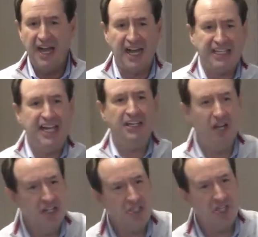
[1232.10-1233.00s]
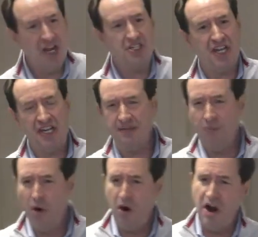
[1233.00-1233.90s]
I can't go to church
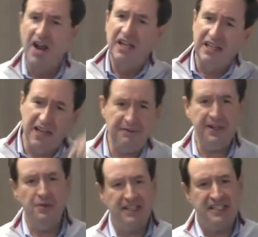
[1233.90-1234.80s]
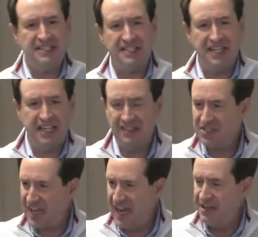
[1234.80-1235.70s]
anymore living with this thing
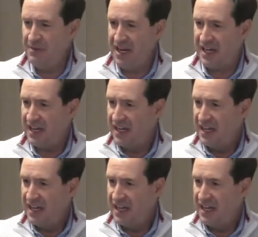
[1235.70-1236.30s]
inside me.